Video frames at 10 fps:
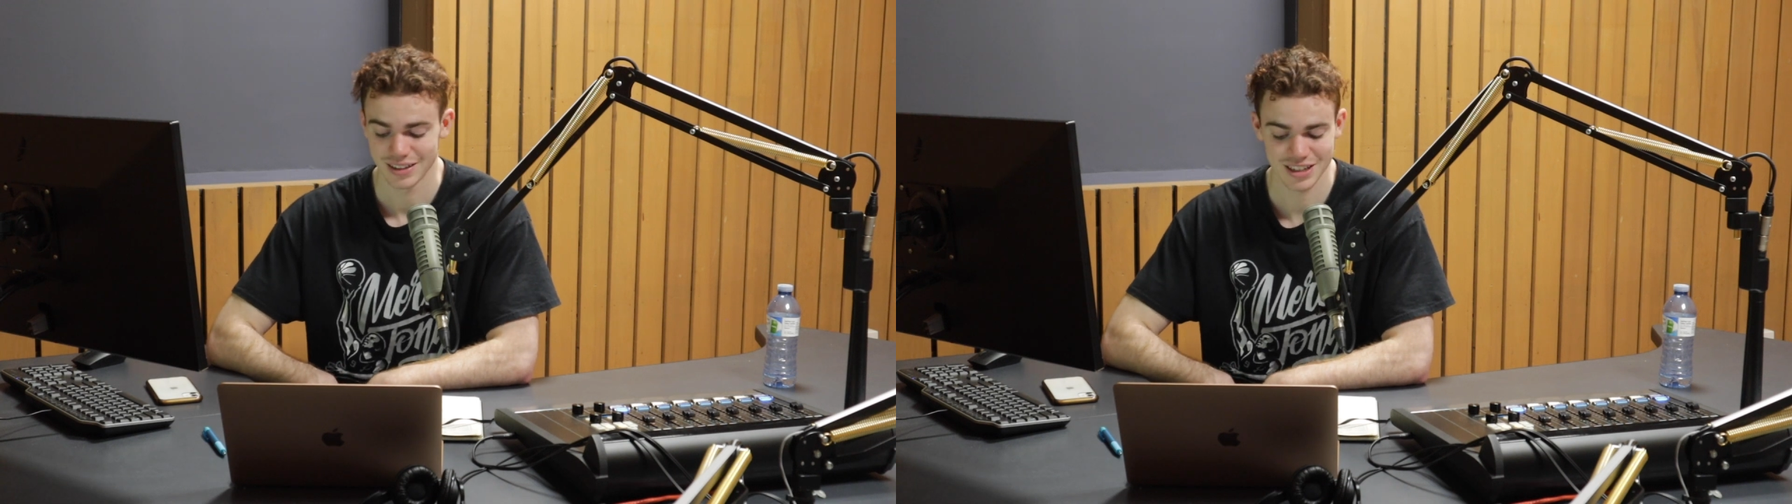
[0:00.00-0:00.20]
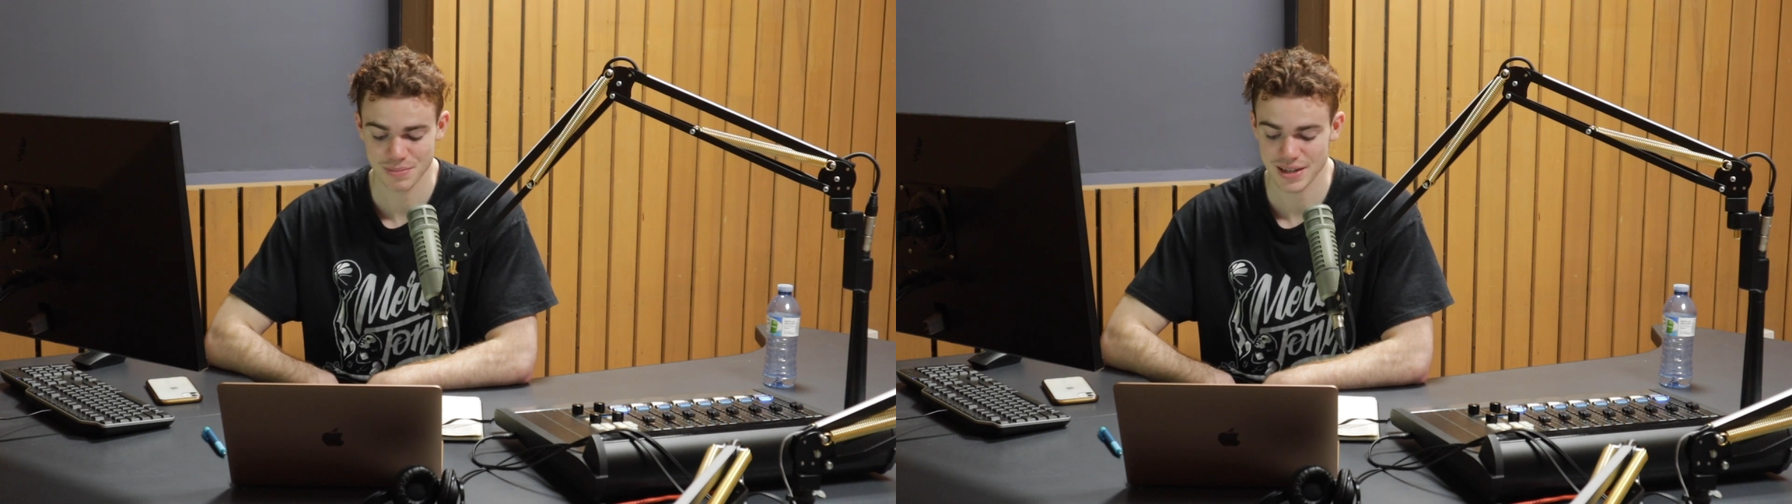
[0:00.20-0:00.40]

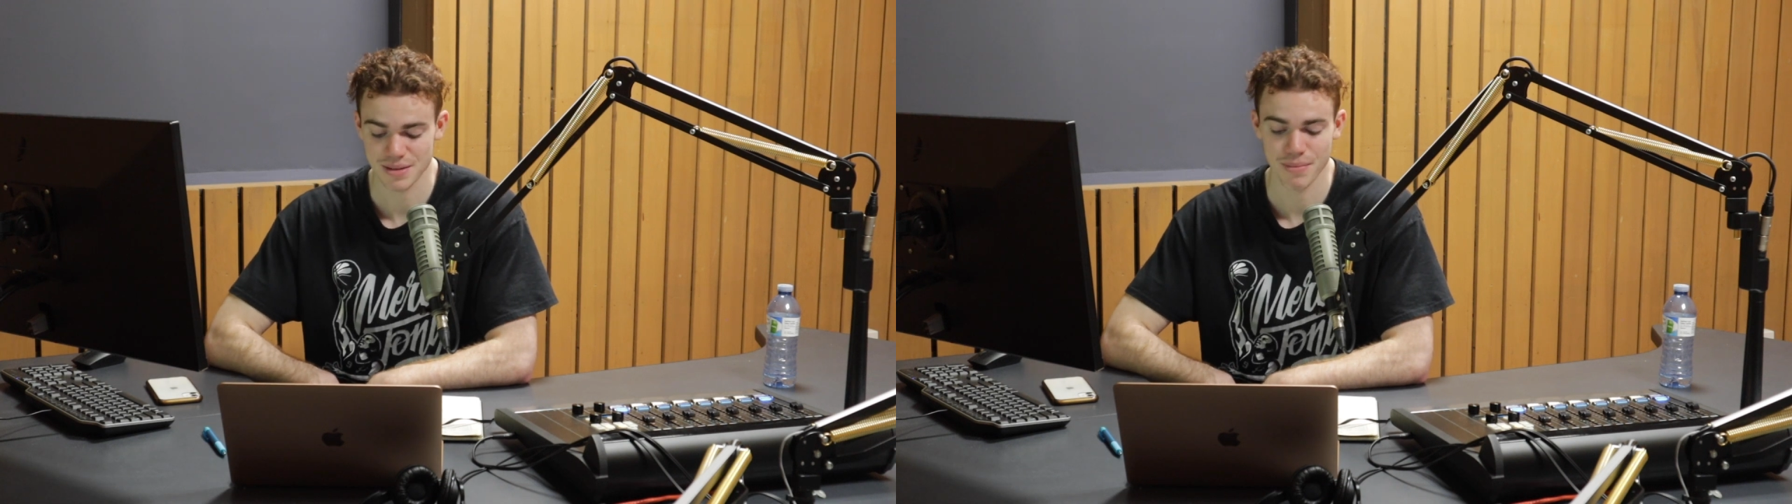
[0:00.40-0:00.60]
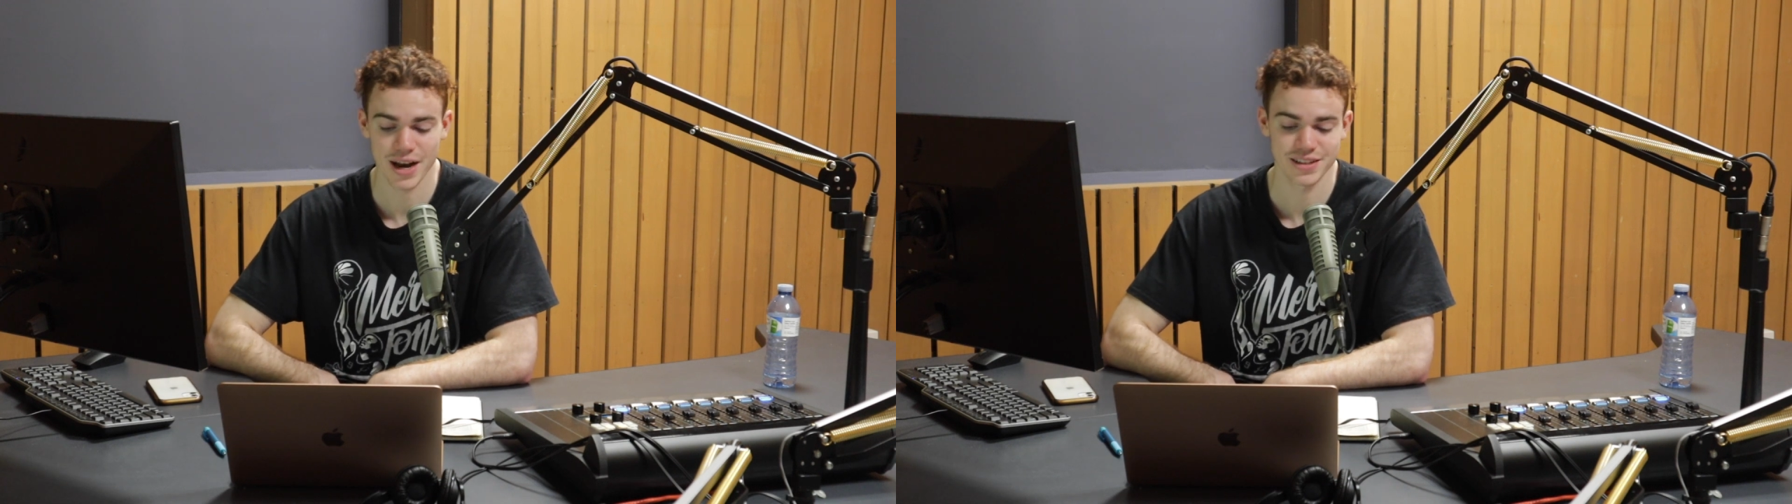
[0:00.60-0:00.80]
This man's
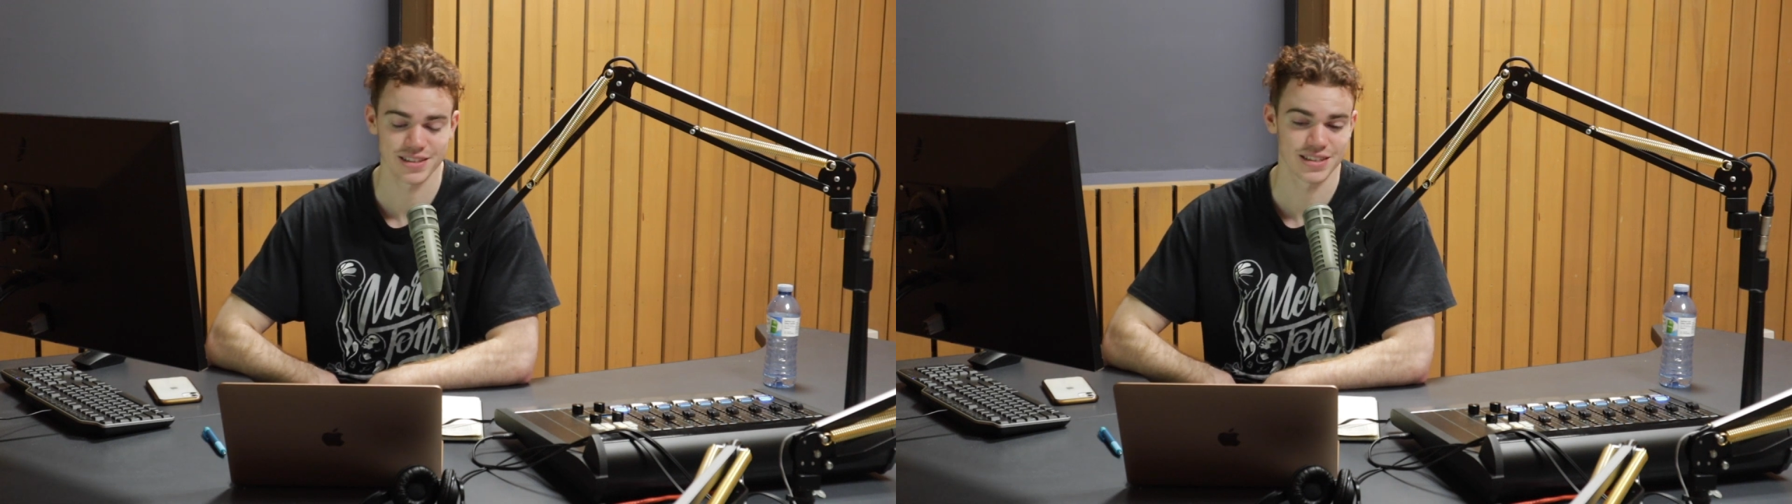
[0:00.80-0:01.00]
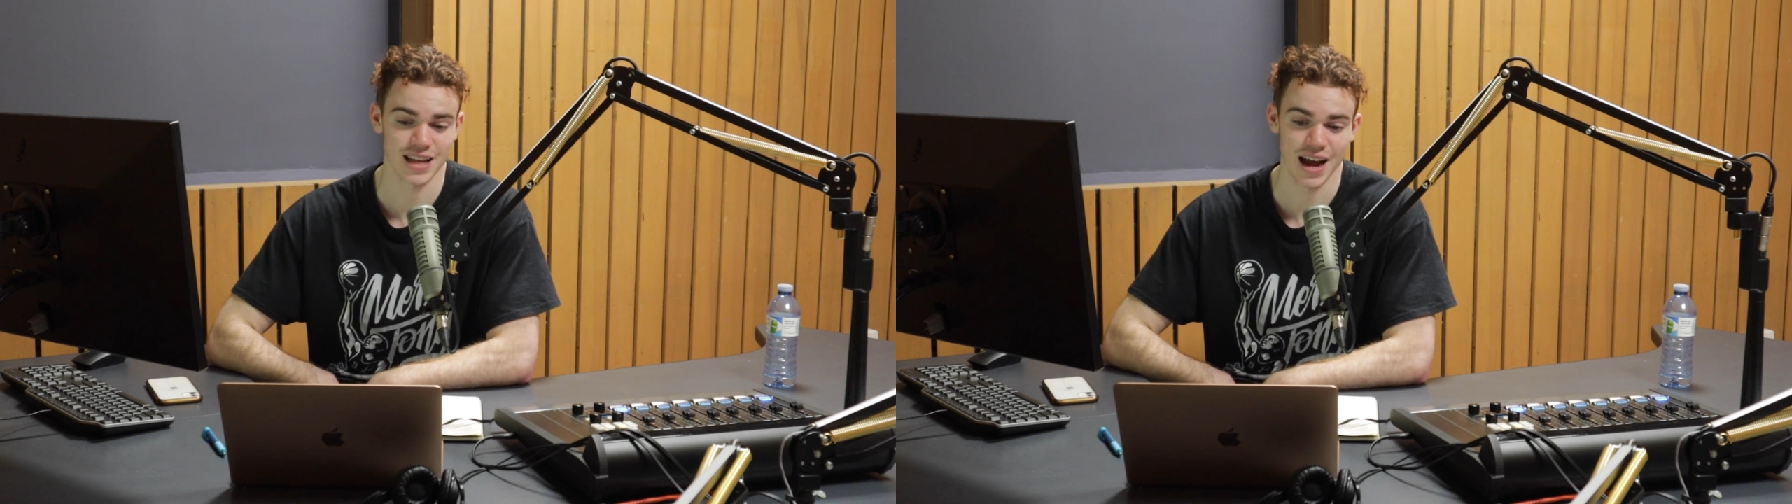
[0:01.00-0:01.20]
a menace
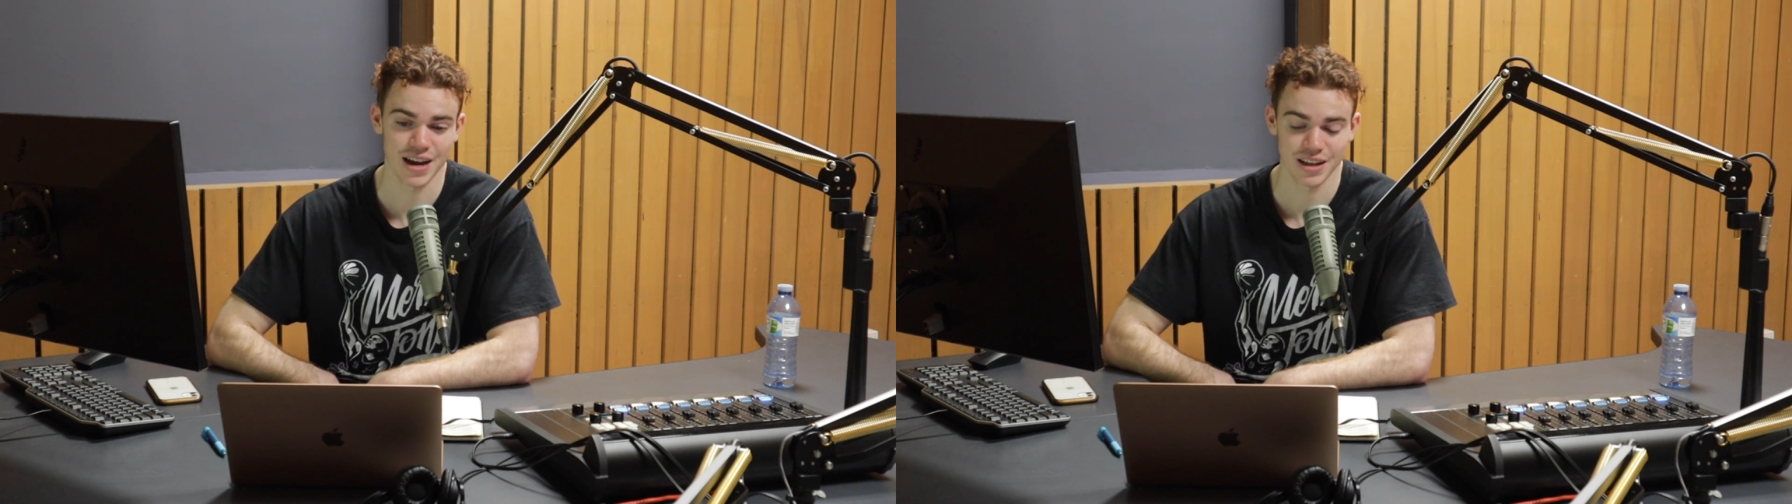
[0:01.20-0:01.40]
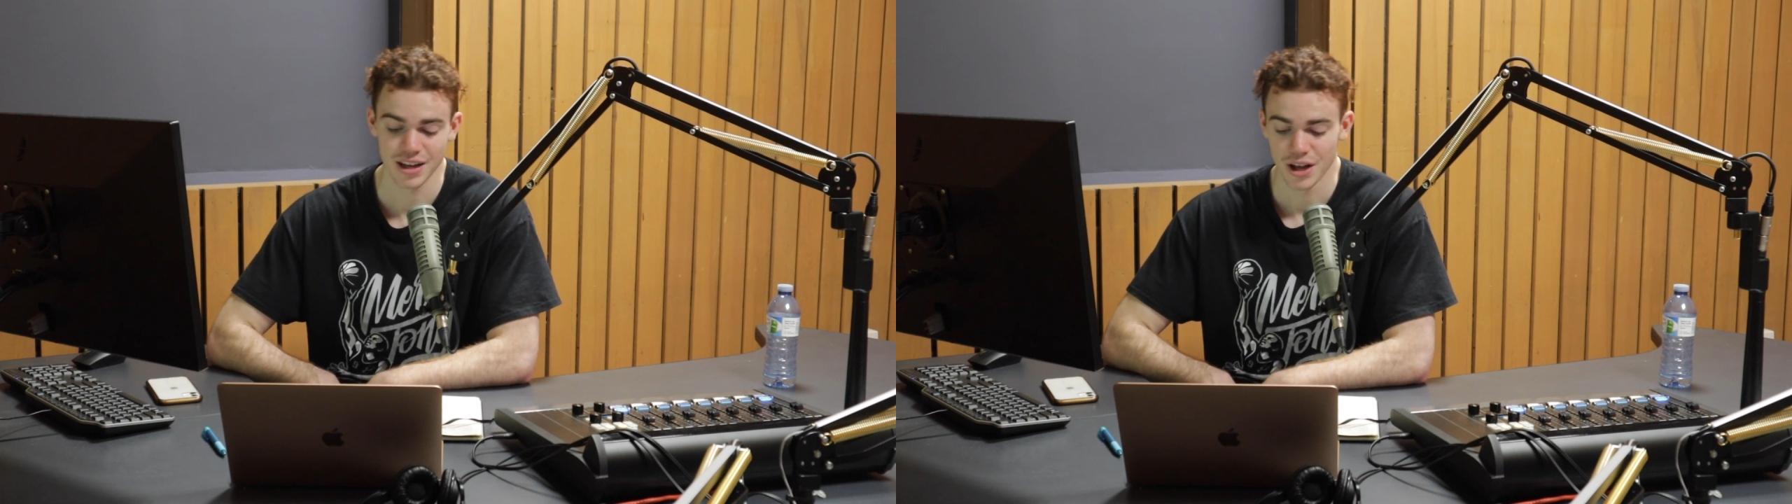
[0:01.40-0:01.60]
to
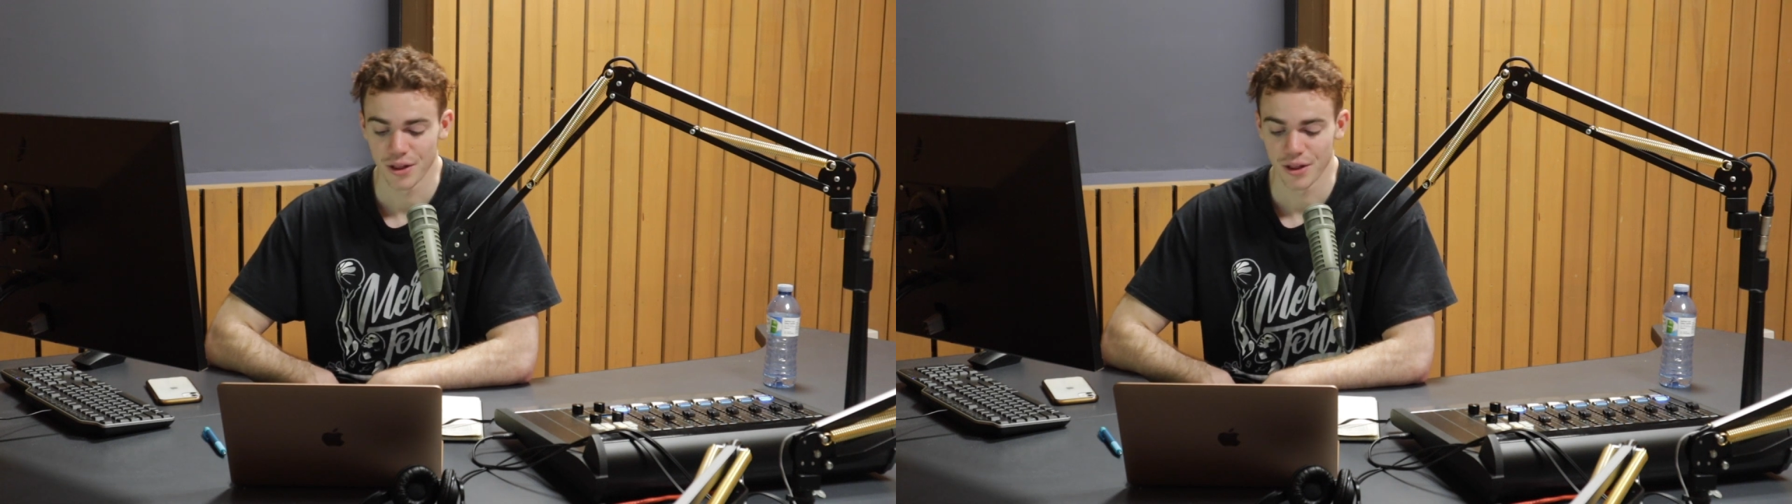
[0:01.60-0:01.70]
society.